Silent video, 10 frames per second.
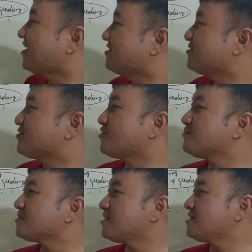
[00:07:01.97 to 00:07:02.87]
and
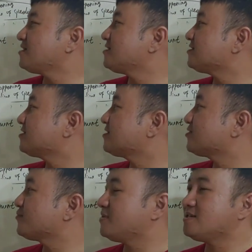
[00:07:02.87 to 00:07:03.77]
Tom says
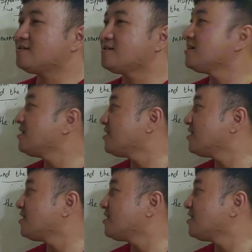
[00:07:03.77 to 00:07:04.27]
to Peter,